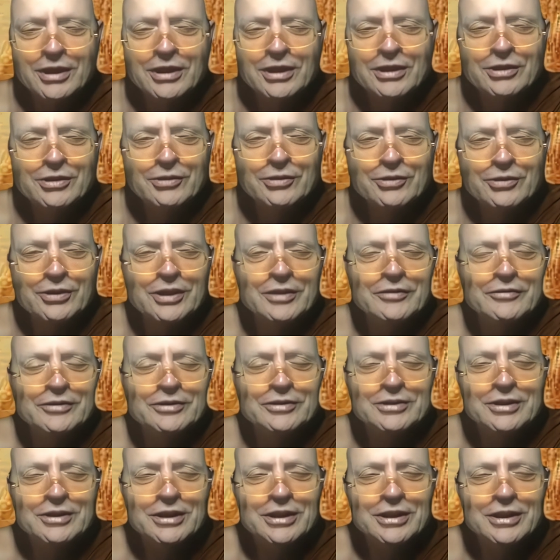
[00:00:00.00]
you could give a,
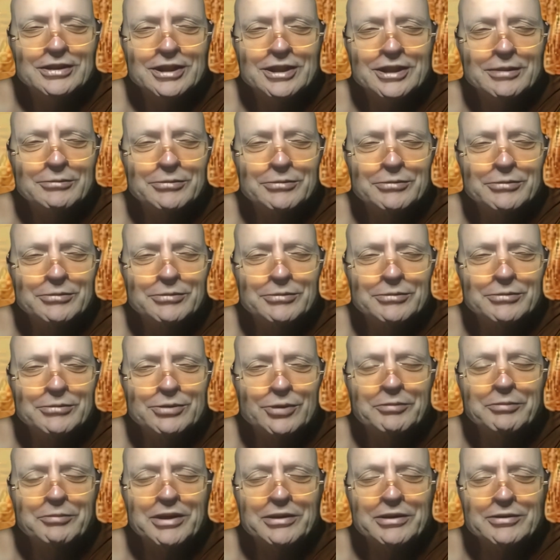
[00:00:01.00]
a Dhamma
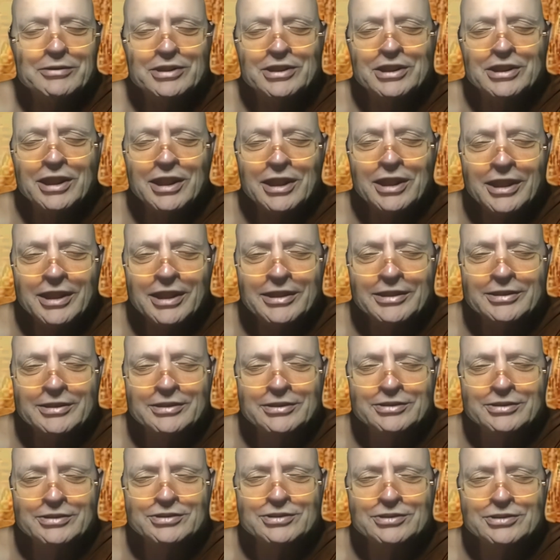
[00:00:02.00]
talk about
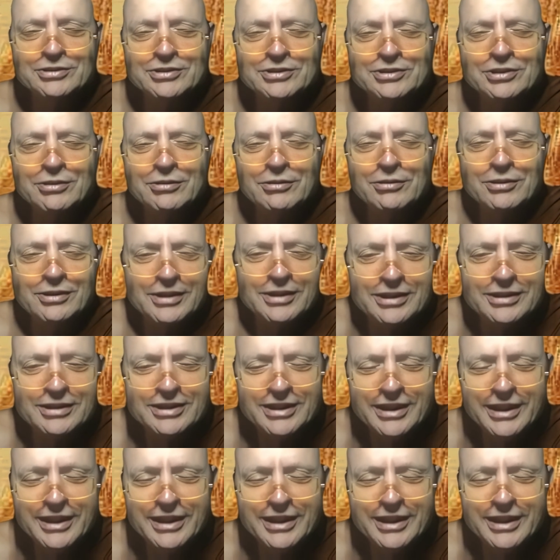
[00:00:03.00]
kindness and so on.